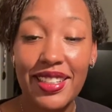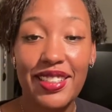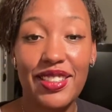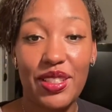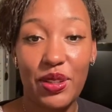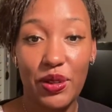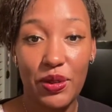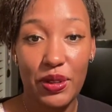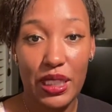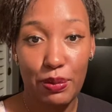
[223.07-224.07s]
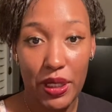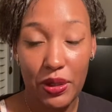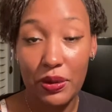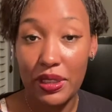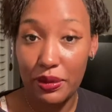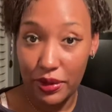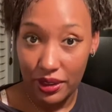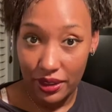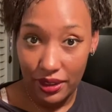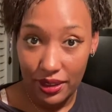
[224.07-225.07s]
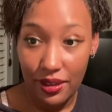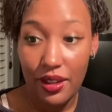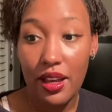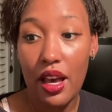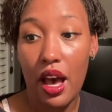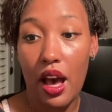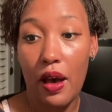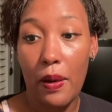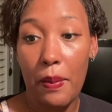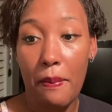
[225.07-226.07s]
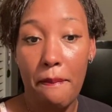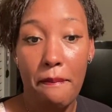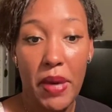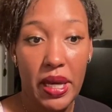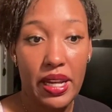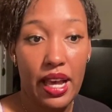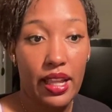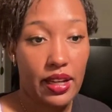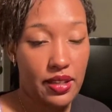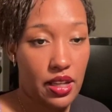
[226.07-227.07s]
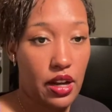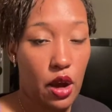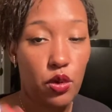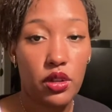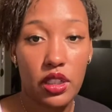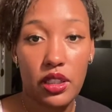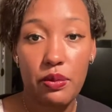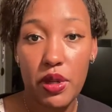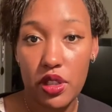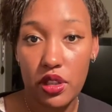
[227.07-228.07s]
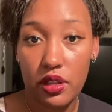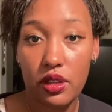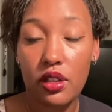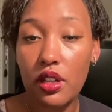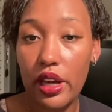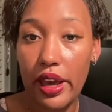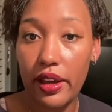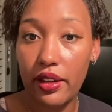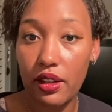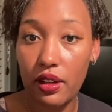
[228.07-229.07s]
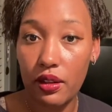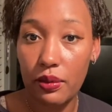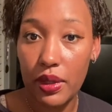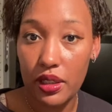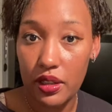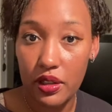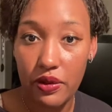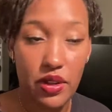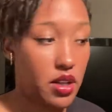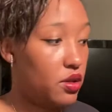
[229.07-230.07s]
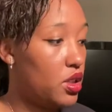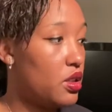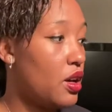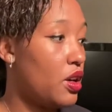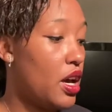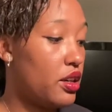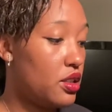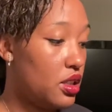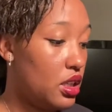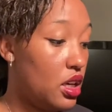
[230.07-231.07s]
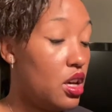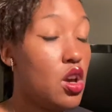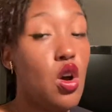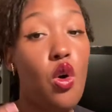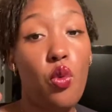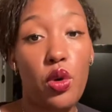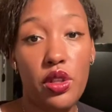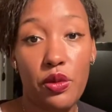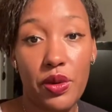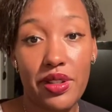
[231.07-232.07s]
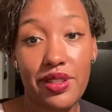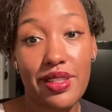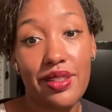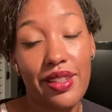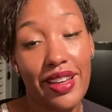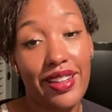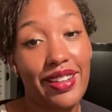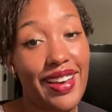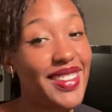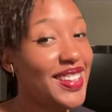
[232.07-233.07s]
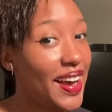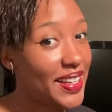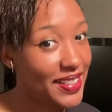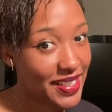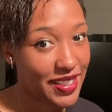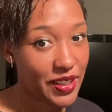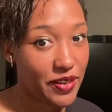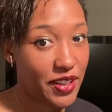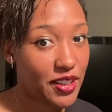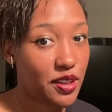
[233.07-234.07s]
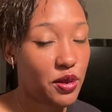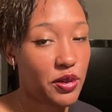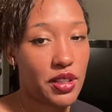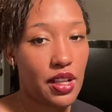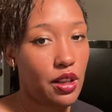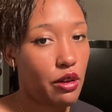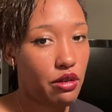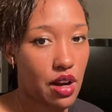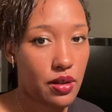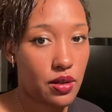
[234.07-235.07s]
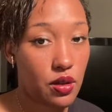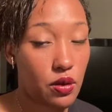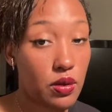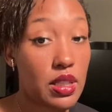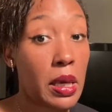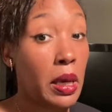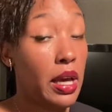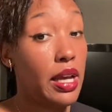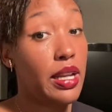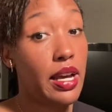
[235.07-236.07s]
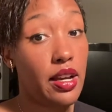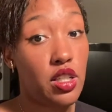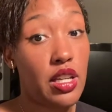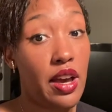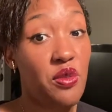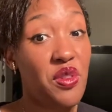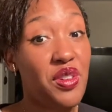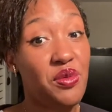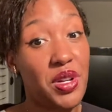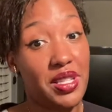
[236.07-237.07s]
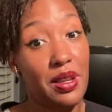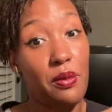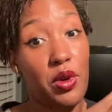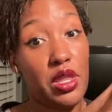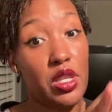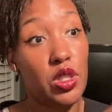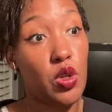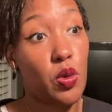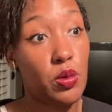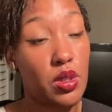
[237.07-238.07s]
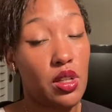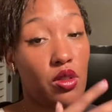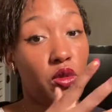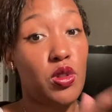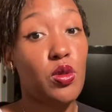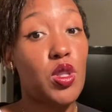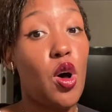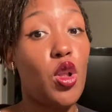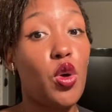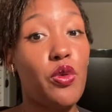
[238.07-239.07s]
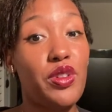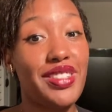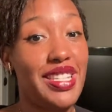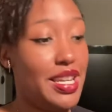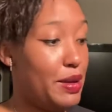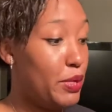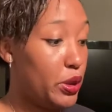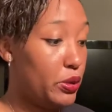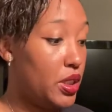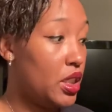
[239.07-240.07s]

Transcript: to spend on Timberlands. But like I said, I will link the picture at the end of the video just so y'all can see what the ones that I initially fell in love with, because I love rhinestones, and they actually went some with the stones and crystals all over the boot.